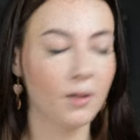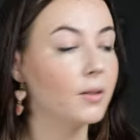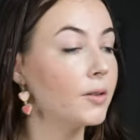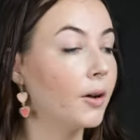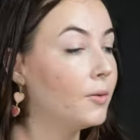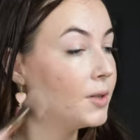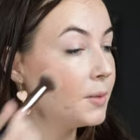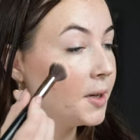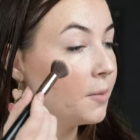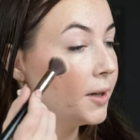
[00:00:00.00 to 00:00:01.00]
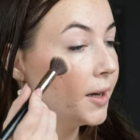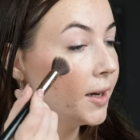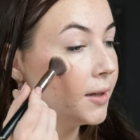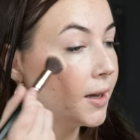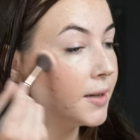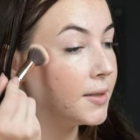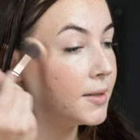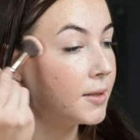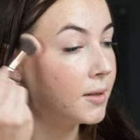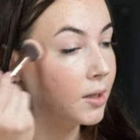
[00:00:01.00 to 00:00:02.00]
So I'll just be applying
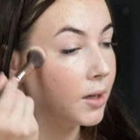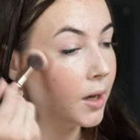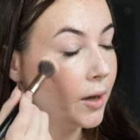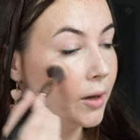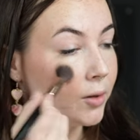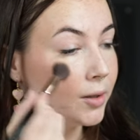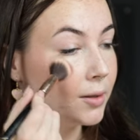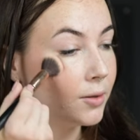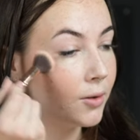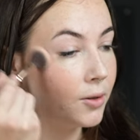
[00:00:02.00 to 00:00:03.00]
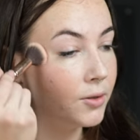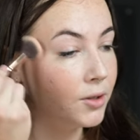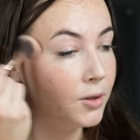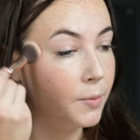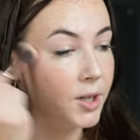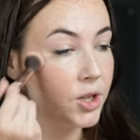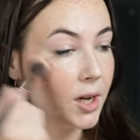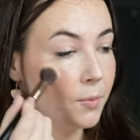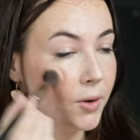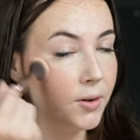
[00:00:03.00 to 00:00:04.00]
that to my
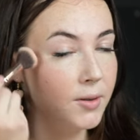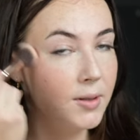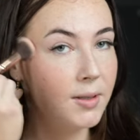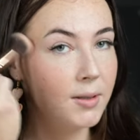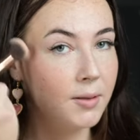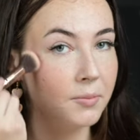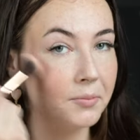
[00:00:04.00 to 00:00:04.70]
cheekbones.